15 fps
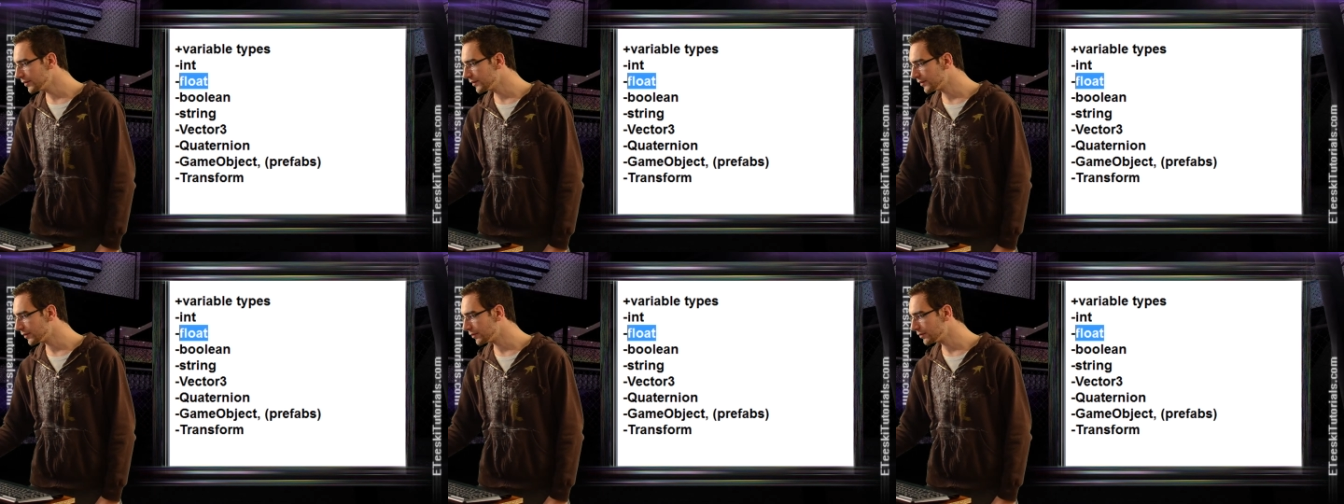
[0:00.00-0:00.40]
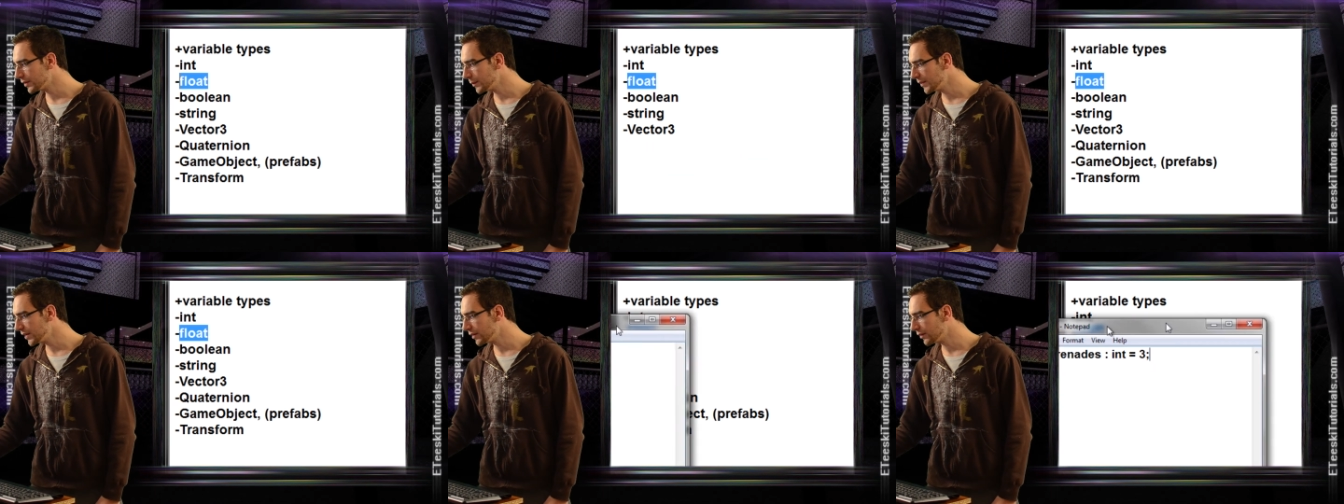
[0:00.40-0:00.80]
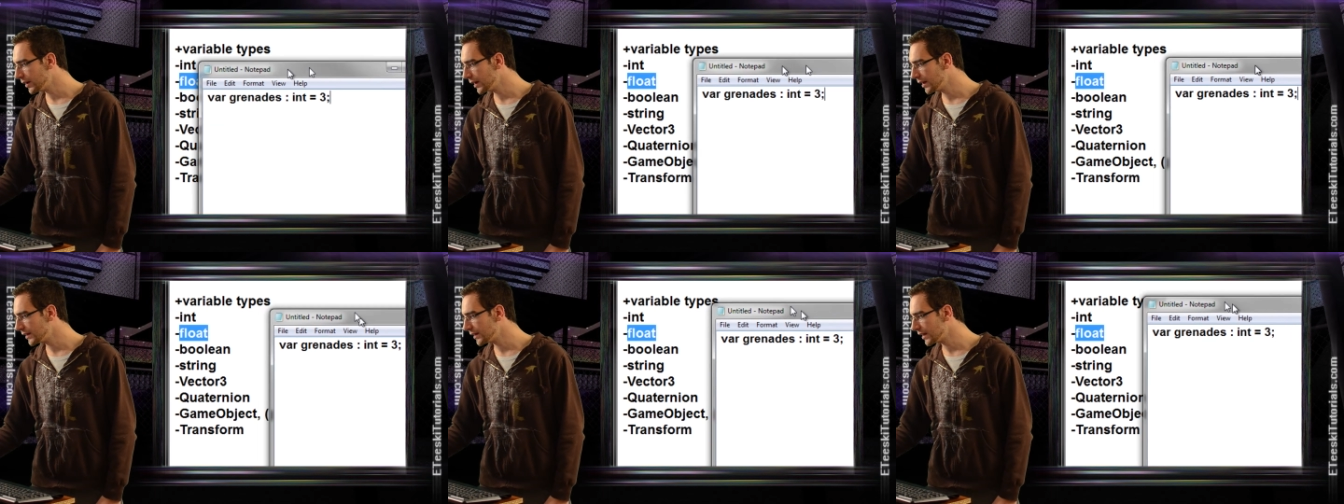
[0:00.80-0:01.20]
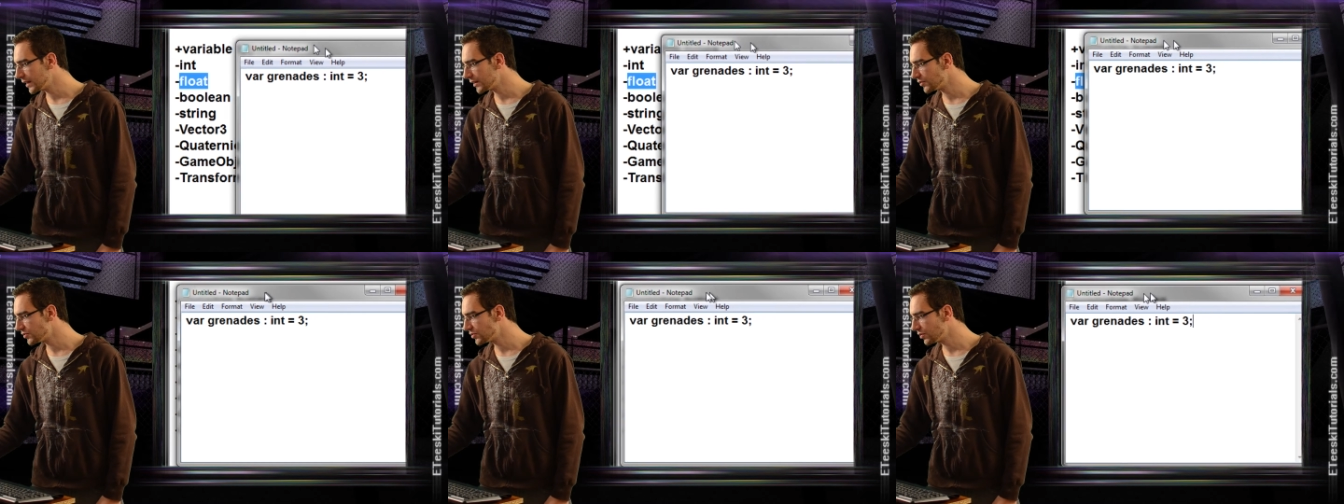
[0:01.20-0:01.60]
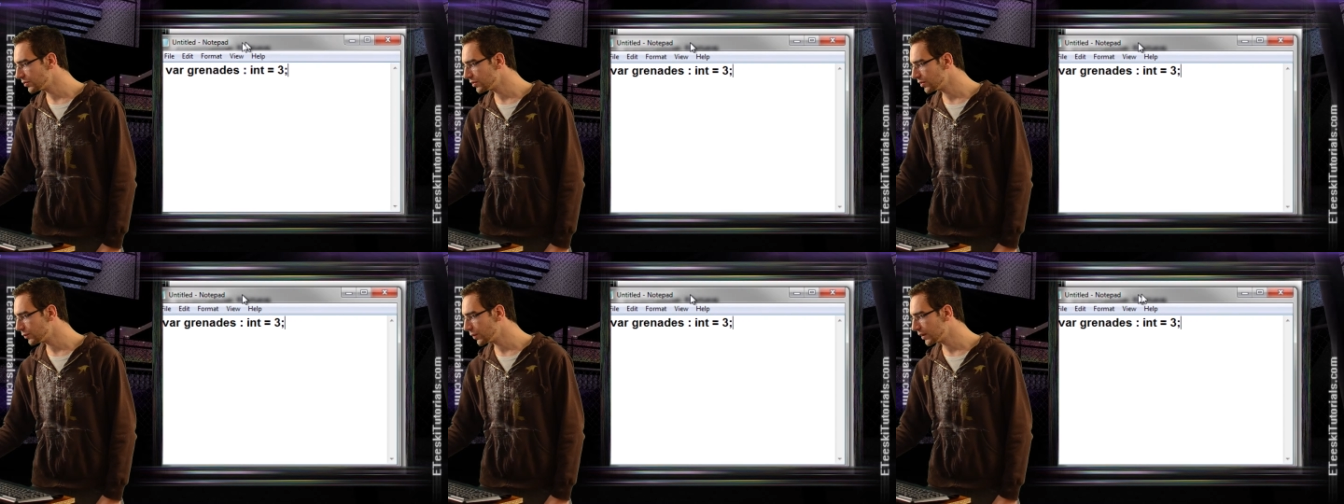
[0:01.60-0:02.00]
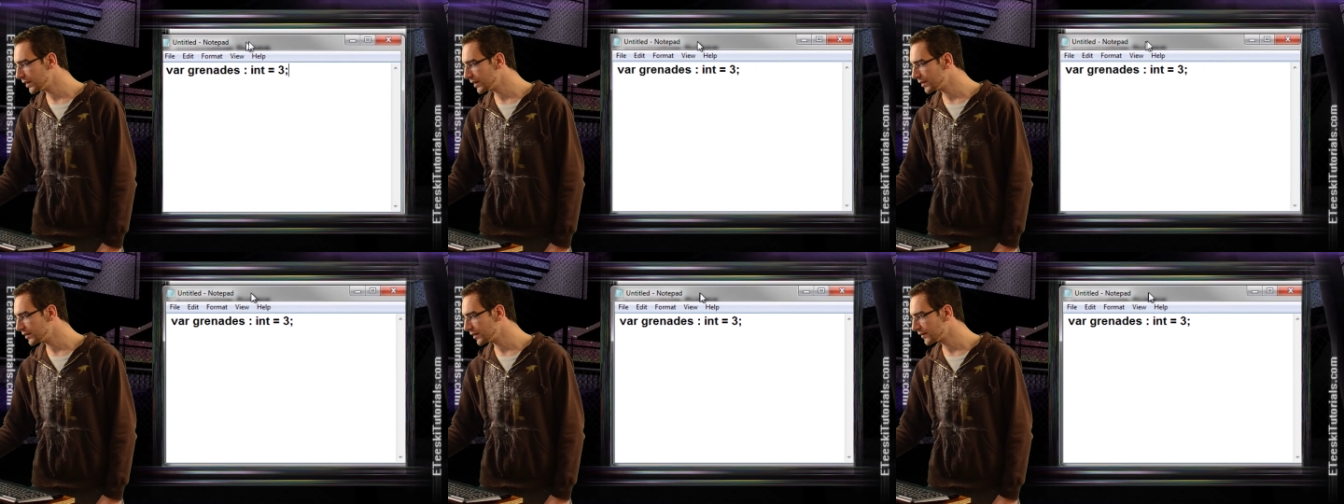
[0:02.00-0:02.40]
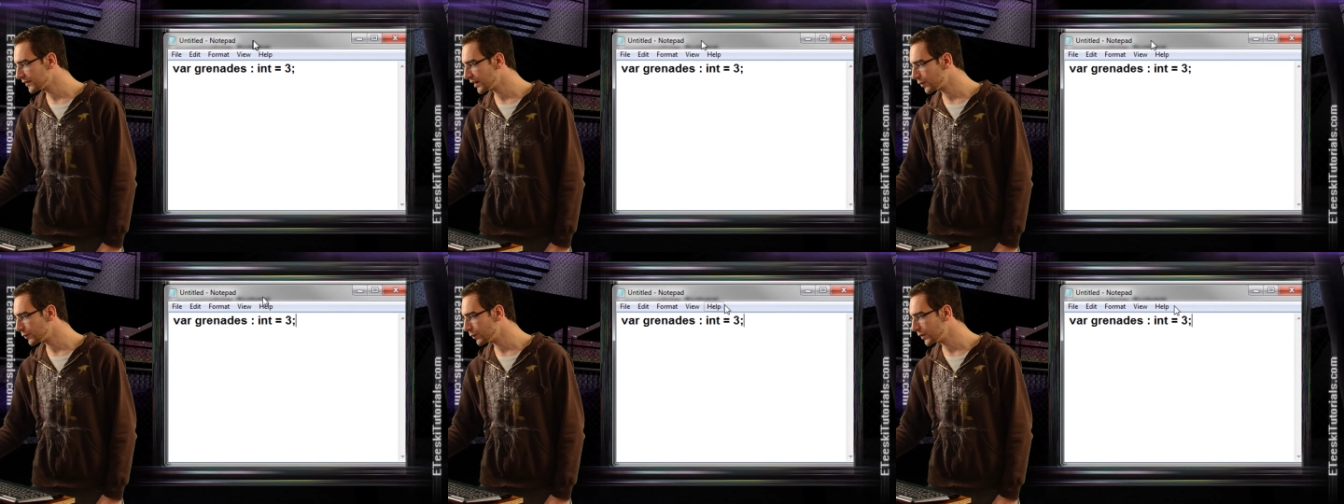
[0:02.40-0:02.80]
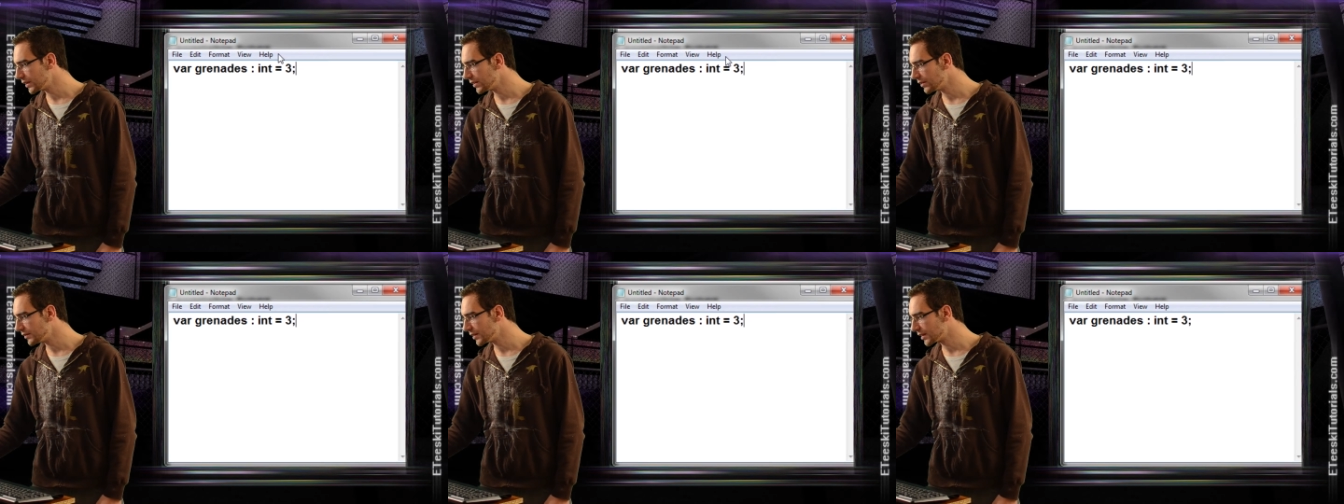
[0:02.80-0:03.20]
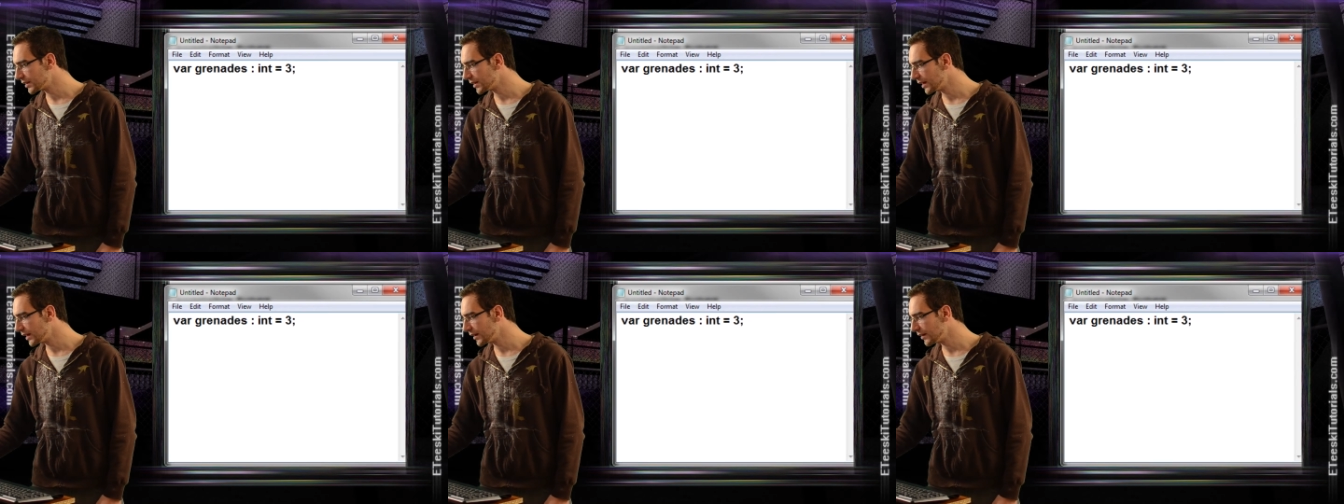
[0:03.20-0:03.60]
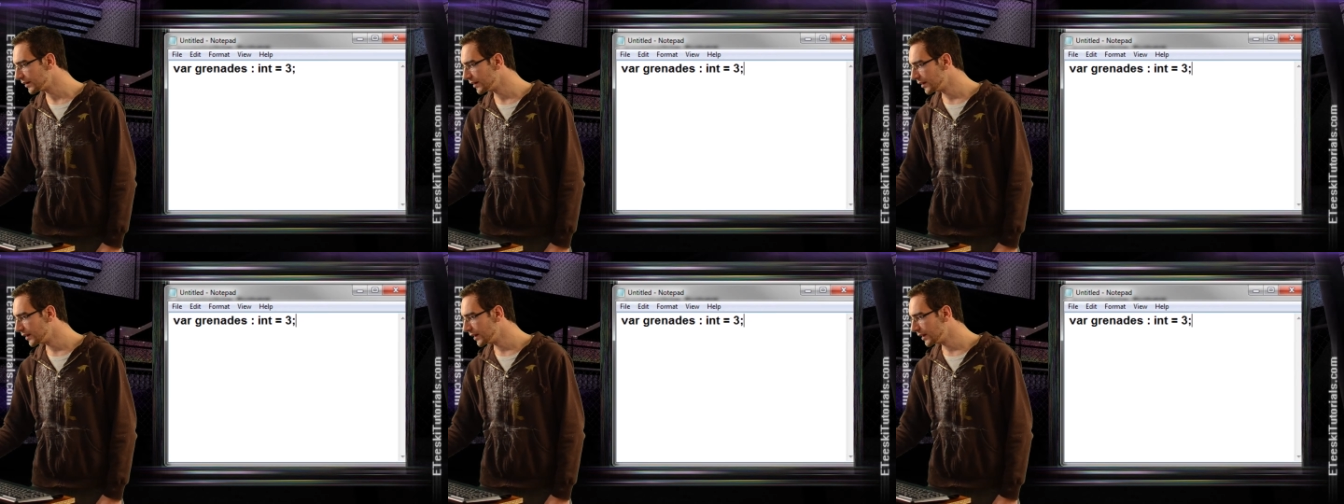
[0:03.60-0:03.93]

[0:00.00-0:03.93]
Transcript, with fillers: So let me go ahead and show you what it looks like when you declare